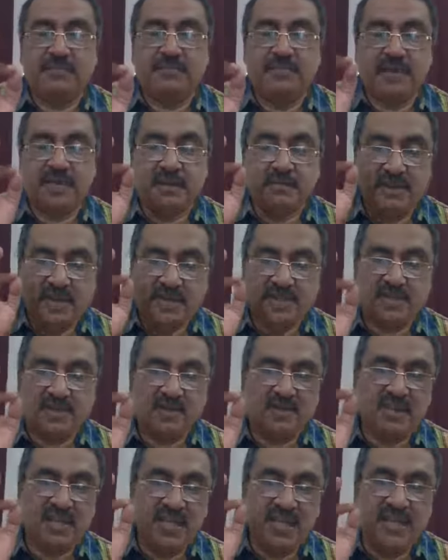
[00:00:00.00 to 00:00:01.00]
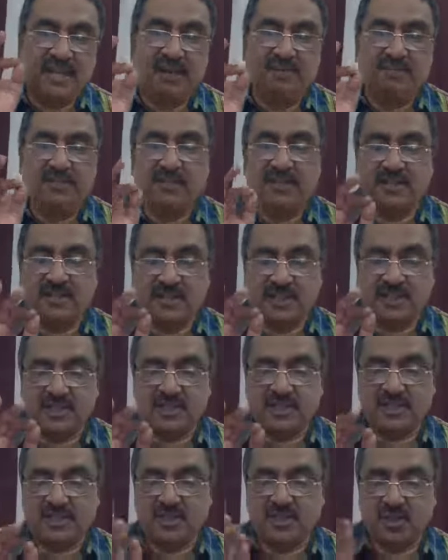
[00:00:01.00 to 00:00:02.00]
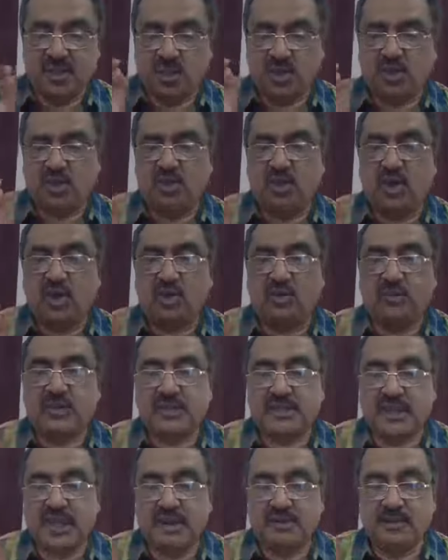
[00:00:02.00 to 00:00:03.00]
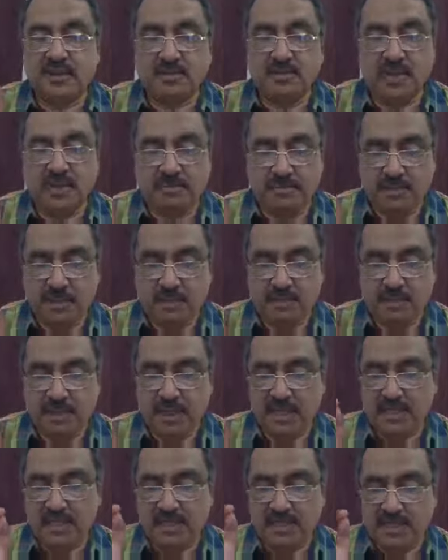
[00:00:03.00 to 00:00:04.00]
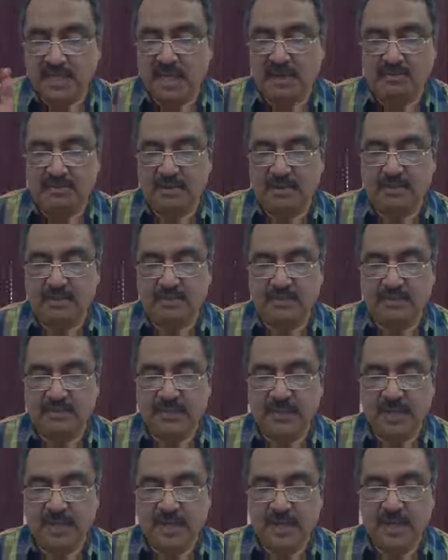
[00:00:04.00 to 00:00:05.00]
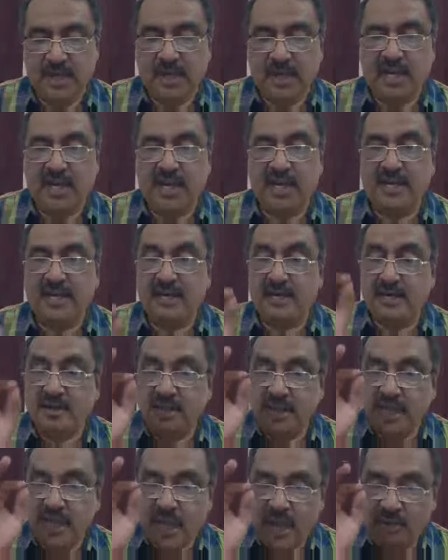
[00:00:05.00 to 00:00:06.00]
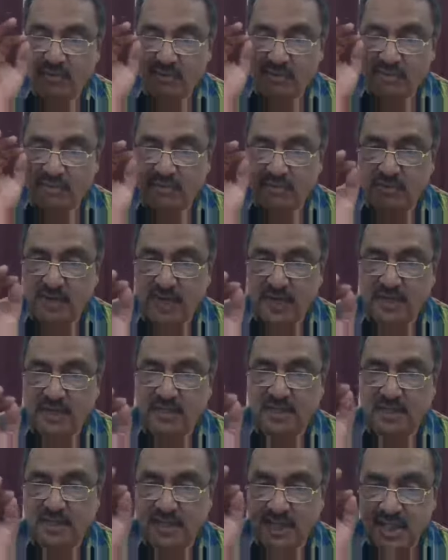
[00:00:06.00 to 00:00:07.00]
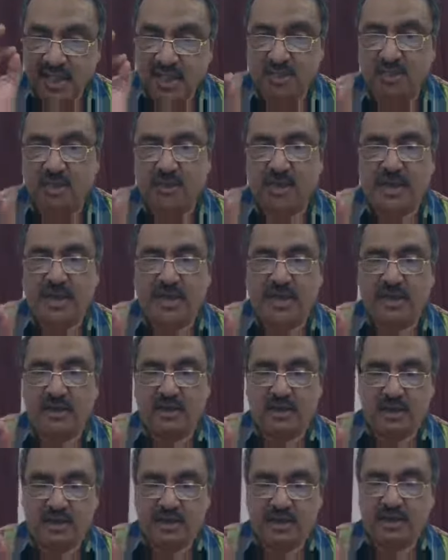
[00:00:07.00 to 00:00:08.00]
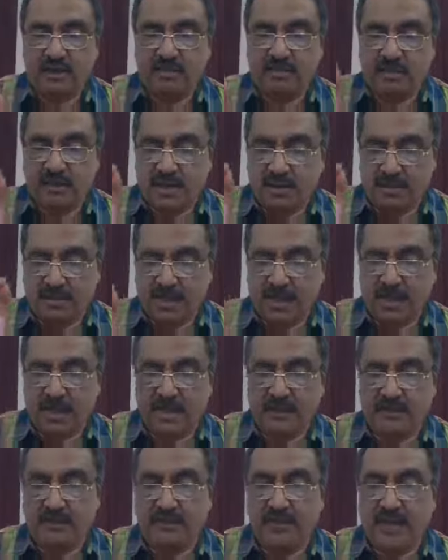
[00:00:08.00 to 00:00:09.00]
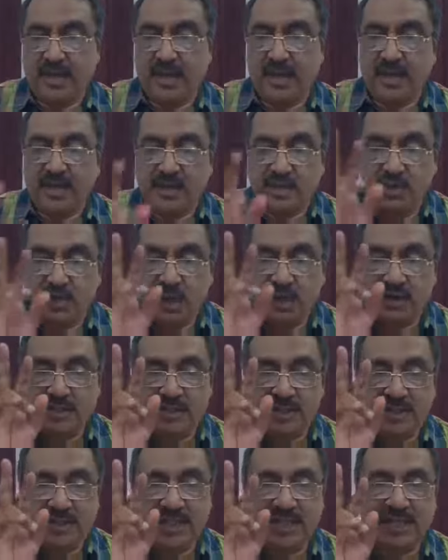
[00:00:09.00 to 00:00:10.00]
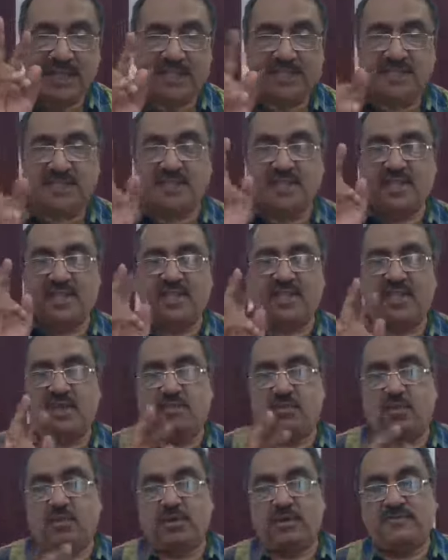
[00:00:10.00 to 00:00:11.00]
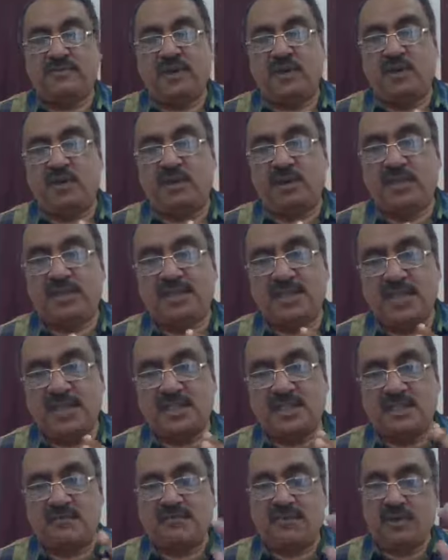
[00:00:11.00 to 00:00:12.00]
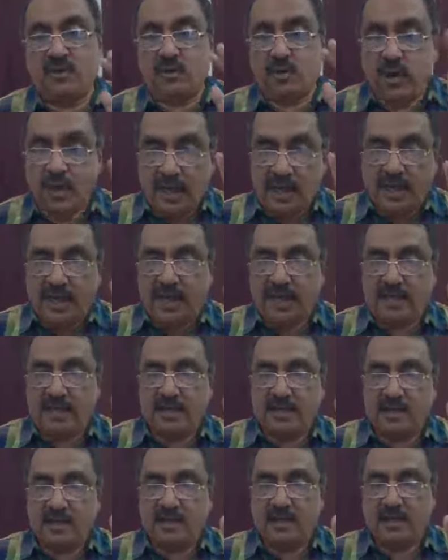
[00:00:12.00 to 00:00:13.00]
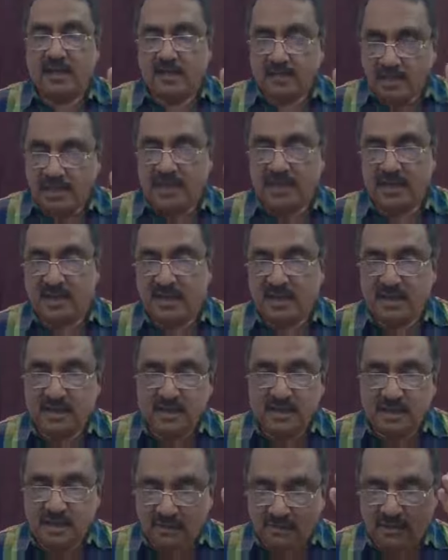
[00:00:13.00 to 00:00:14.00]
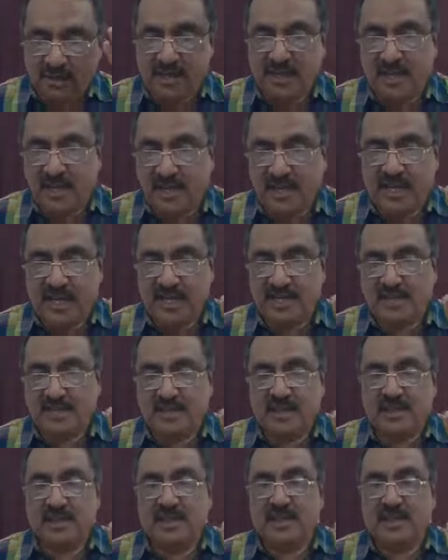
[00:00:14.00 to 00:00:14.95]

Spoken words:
Based on the head office instructions, those documents have to be properly stamped. And they have to write the security properly. And you have to see the consideration amount. If the loan is sanctioned for 1 lakh, for 10 lakhs,